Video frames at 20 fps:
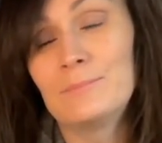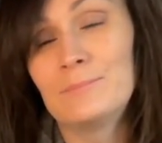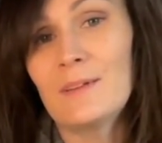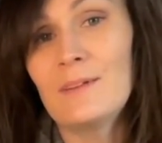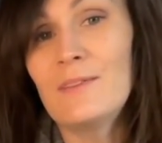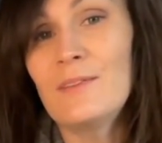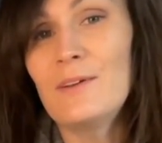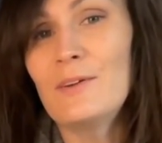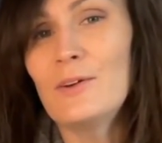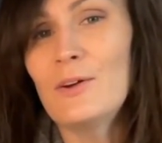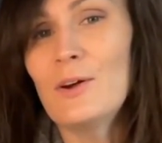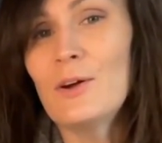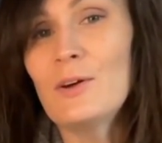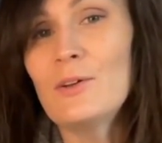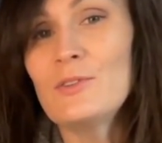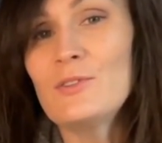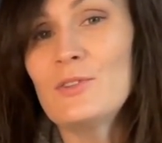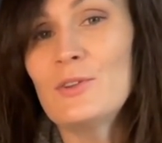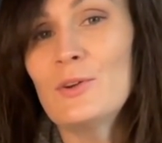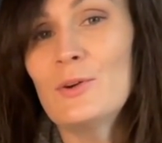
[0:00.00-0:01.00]
They're
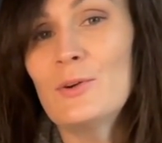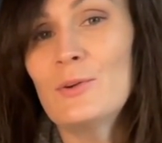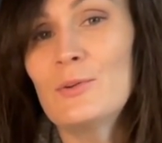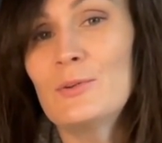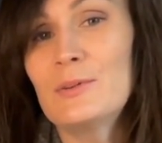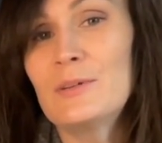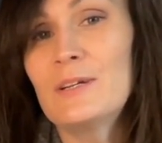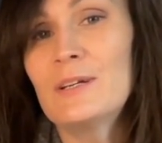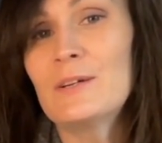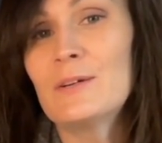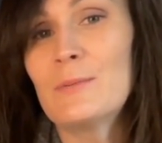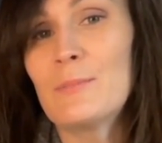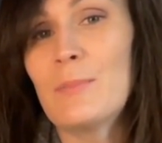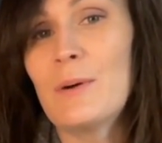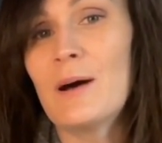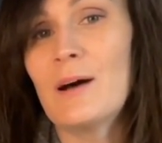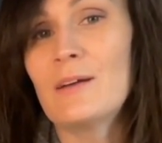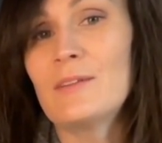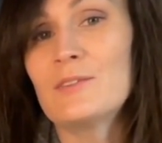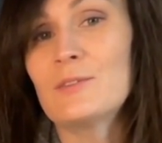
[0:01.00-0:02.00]
also near
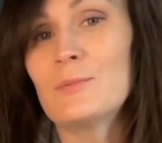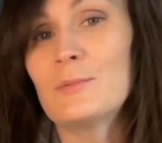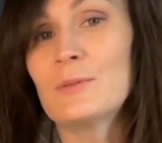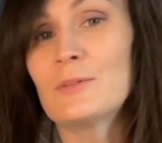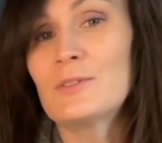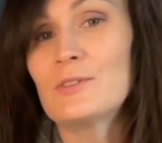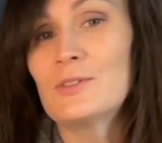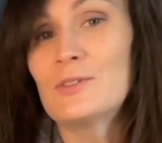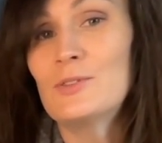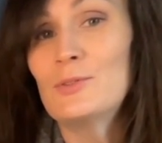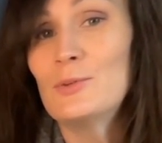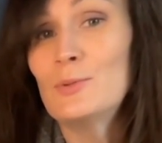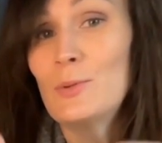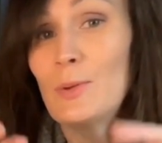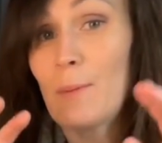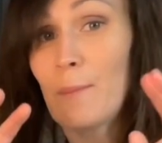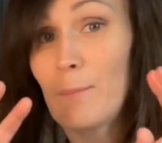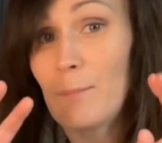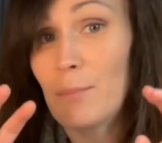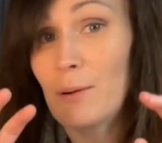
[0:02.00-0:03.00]
impossible to do
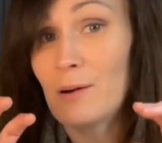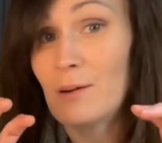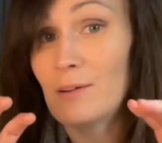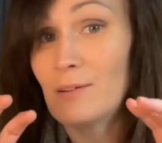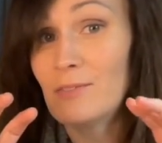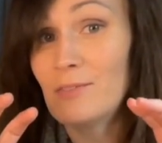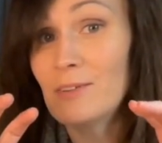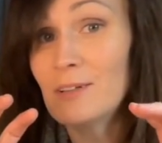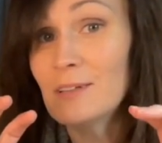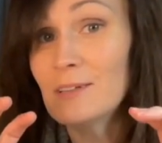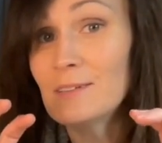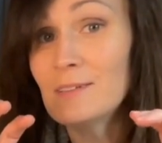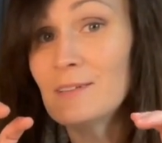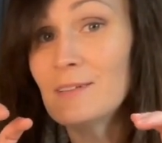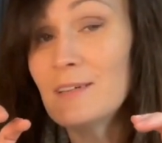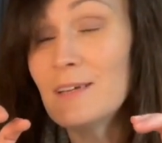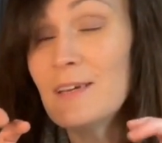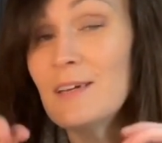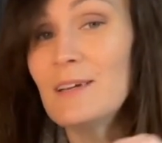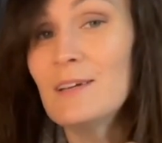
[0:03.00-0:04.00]

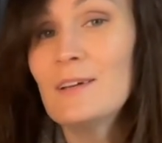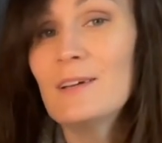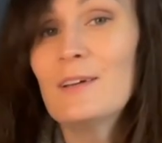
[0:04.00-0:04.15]
perfectly,